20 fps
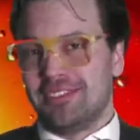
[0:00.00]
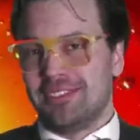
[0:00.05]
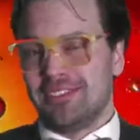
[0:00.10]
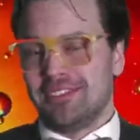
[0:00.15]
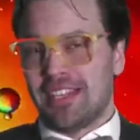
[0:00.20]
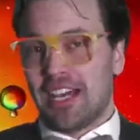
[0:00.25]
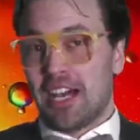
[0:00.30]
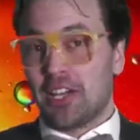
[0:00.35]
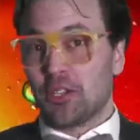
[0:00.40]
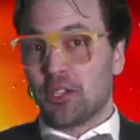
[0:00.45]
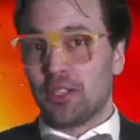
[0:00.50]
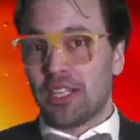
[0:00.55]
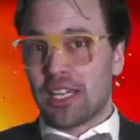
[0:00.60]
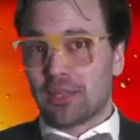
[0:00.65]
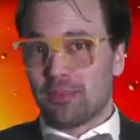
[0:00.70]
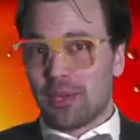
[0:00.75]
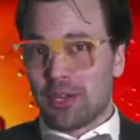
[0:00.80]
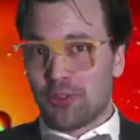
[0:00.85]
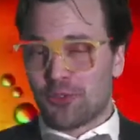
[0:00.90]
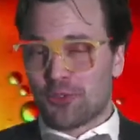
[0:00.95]
How do you like
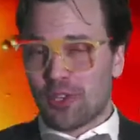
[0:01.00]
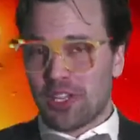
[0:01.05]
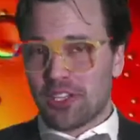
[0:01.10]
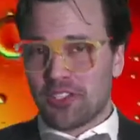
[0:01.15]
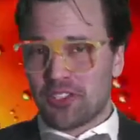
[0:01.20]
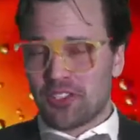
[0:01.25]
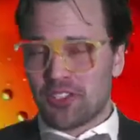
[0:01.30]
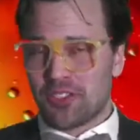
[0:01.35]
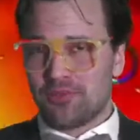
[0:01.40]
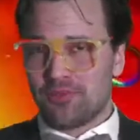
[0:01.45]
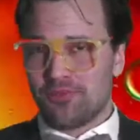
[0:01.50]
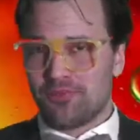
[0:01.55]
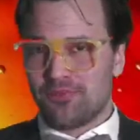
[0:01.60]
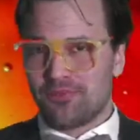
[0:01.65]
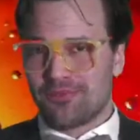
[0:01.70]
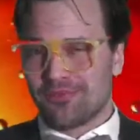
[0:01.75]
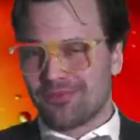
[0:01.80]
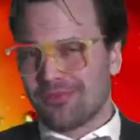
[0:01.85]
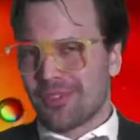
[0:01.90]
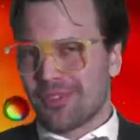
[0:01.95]
my French?
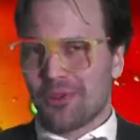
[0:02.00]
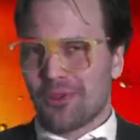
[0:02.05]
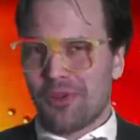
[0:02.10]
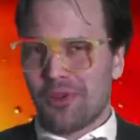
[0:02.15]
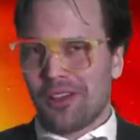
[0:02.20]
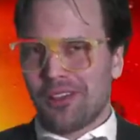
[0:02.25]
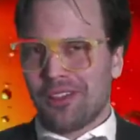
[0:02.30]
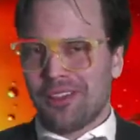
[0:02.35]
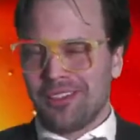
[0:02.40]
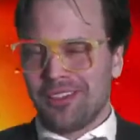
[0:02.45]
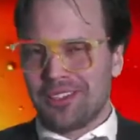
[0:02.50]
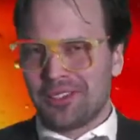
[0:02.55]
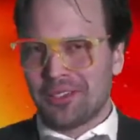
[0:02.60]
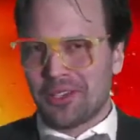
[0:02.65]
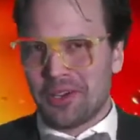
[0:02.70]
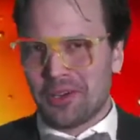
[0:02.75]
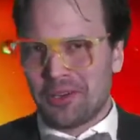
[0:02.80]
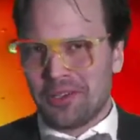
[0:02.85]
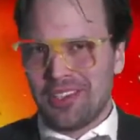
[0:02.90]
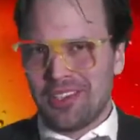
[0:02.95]
Well, you
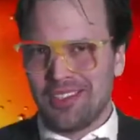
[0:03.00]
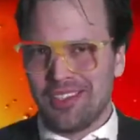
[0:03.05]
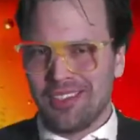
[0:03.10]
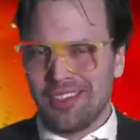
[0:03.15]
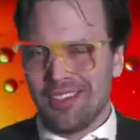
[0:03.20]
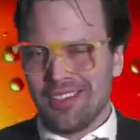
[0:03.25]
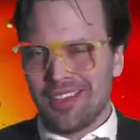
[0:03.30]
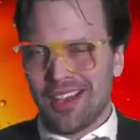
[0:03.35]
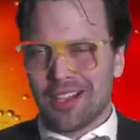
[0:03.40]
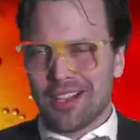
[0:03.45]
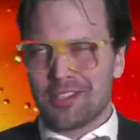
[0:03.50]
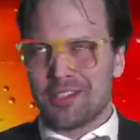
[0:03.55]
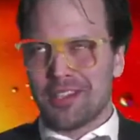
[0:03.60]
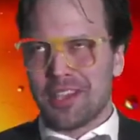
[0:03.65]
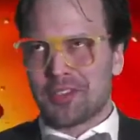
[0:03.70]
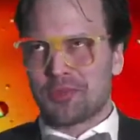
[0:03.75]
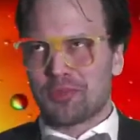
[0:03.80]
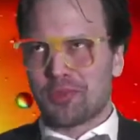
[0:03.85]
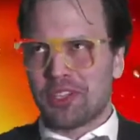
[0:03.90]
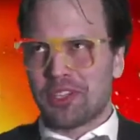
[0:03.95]
know, I'd say it's
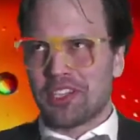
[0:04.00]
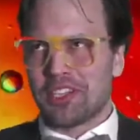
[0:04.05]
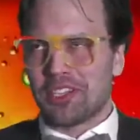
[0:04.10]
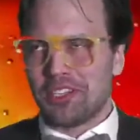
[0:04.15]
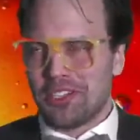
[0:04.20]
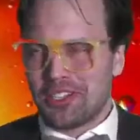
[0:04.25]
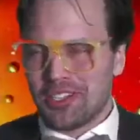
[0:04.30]
pretty good.